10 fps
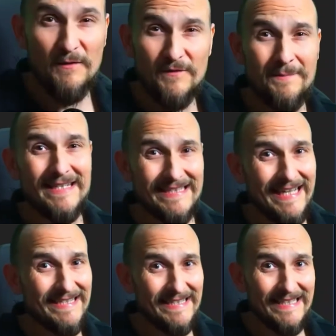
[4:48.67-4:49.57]
So
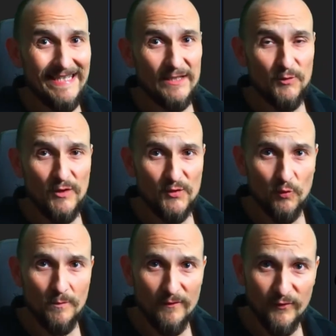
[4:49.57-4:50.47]
once you've kind of
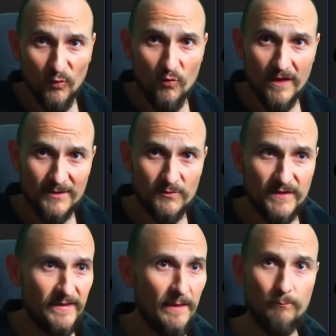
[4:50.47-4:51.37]
skimmed over the whole
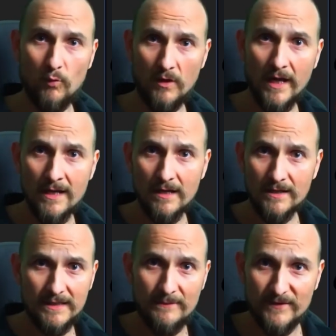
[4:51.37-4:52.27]
thing and you
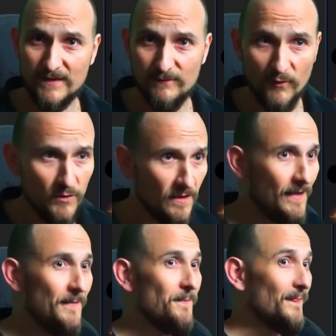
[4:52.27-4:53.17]
think to yourself,
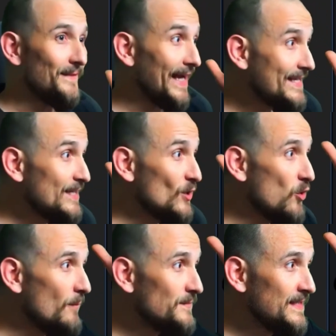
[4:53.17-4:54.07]
wow,
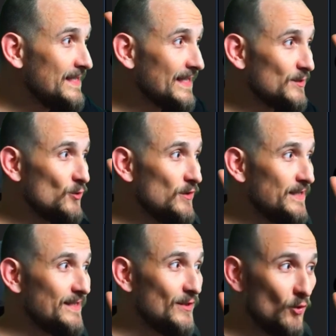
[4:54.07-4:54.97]
awesome dude,
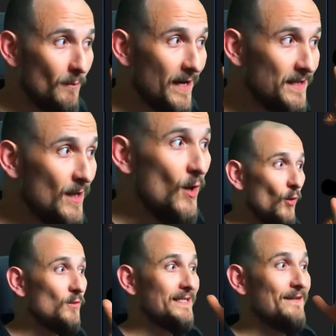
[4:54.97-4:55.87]
I've actually
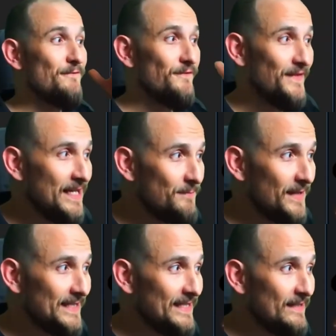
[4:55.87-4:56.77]
won something.
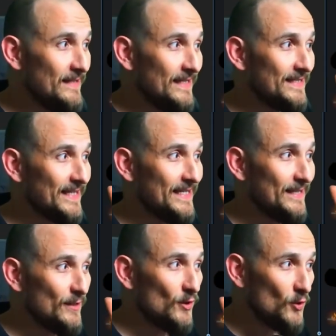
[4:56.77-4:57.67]
Then
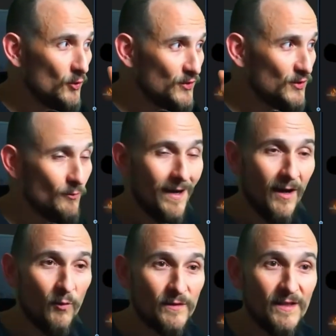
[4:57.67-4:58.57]
of course,
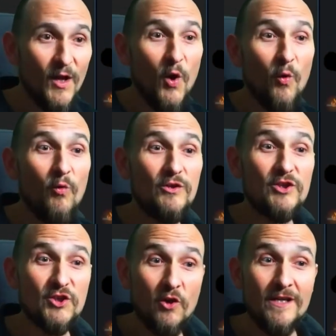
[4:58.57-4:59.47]
These numbers show
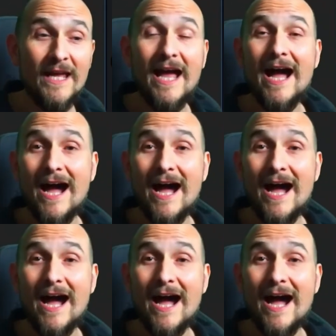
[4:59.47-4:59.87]
up here and you